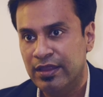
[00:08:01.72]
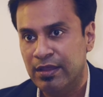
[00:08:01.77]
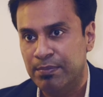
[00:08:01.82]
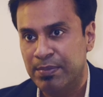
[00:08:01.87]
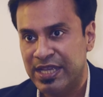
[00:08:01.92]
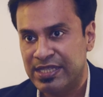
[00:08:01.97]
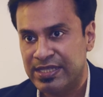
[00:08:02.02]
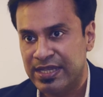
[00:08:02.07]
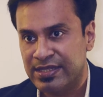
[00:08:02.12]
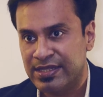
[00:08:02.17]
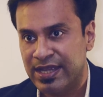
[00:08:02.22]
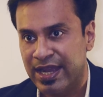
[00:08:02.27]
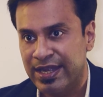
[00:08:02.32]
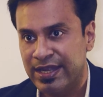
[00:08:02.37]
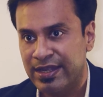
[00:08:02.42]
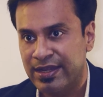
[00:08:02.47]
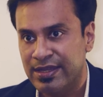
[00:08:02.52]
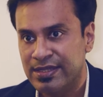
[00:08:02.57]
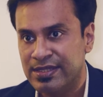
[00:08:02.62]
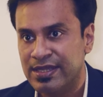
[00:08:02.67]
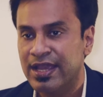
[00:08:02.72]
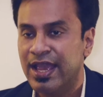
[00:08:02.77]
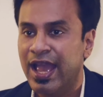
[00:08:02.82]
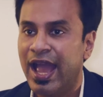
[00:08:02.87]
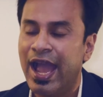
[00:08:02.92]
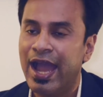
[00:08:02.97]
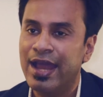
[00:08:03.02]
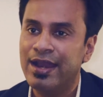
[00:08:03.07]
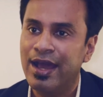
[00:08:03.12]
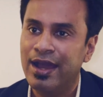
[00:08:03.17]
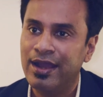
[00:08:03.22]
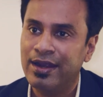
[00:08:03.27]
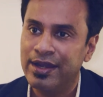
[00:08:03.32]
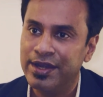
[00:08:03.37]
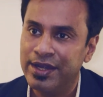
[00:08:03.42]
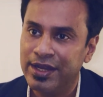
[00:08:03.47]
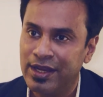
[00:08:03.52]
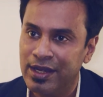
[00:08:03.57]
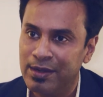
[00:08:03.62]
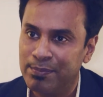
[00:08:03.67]
the basic scientists, and our
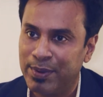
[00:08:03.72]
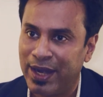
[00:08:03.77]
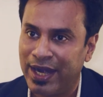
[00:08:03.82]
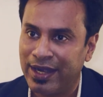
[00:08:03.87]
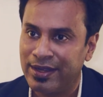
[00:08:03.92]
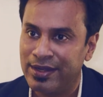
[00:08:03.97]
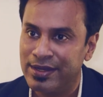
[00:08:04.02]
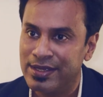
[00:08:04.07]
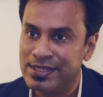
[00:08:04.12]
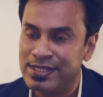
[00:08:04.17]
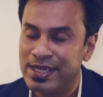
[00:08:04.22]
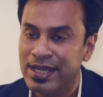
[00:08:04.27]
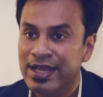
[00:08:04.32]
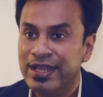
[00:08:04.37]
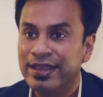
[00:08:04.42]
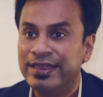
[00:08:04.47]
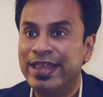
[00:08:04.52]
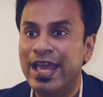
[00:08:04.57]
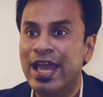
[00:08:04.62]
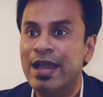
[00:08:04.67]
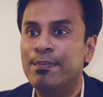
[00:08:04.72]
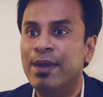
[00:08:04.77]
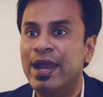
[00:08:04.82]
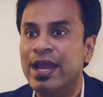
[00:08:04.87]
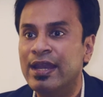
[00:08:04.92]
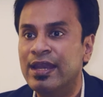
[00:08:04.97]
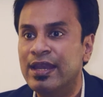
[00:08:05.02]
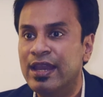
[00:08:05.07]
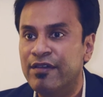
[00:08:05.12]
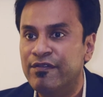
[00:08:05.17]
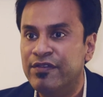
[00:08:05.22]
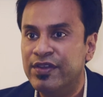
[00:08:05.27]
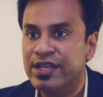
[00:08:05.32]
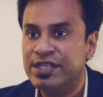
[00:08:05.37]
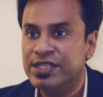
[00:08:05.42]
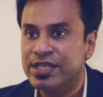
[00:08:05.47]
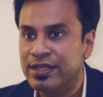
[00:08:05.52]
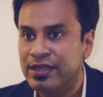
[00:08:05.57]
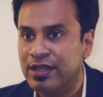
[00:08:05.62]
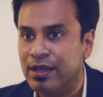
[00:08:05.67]
clinical practice, thereby
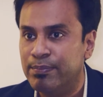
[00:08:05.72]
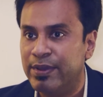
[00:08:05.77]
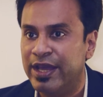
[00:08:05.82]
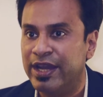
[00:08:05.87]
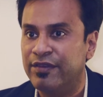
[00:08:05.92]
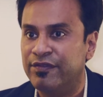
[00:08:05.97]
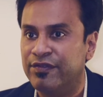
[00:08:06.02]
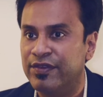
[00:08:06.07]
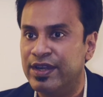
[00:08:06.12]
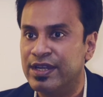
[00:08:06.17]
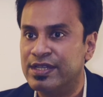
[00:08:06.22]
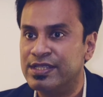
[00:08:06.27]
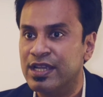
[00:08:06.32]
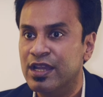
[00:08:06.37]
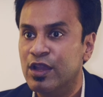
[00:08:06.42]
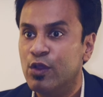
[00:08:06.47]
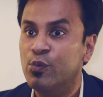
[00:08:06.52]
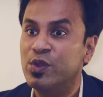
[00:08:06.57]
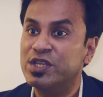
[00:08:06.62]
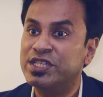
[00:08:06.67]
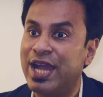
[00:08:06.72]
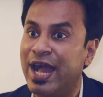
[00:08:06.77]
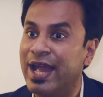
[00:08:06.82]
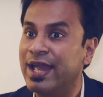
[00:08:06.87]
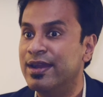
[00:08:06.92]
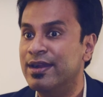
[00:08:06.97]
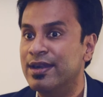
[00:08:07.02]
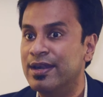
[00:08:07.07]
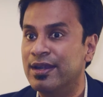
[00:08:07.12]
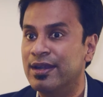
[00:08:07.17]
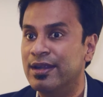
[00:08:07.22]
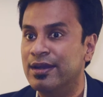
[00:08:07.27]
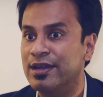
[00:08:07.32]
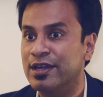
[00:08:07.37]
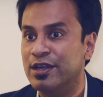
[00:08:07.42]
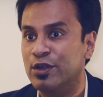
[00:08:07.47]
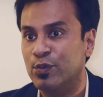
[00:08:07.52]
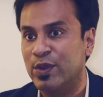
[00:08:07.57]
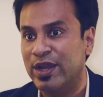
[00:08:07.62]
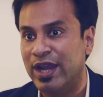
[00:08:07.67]
leveraging the benefits which I had
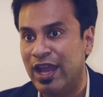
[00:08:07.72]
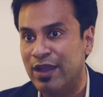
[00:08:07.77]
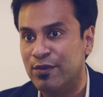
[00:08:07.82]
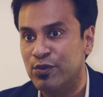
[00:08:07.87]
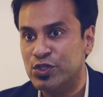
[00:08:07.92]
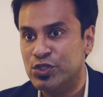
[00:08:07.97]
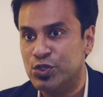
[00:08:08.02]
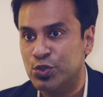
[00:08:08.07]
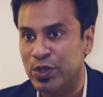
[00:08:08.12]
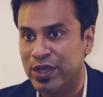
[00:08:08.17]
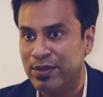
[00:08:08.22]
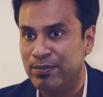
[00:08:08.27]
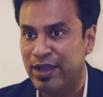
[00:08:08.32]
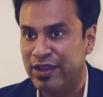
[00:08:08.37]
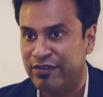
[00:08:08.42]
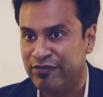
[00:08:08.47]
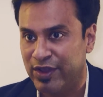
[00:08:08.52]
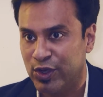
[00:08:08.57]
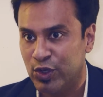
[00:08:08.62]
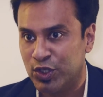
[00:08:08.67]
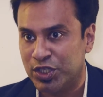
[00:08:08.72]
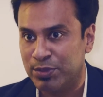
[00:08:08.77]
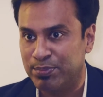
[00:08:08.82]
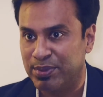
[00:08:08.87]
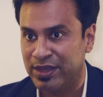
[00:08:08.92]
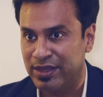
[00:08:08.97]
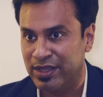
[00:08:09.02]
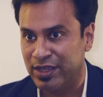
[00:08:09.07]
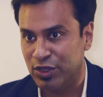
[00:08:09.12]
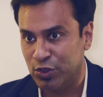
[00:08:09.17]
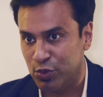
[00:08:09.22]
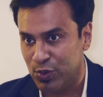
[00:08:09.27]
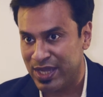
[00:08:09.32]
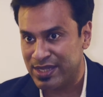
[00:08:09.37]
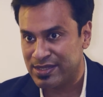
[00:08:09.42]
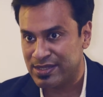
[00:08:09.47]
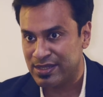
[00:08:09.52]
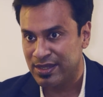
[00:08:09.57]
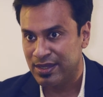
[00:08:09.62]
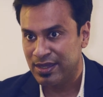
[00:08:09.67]
learned when I was doing my fellowship in the
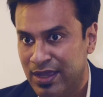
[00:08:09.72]
US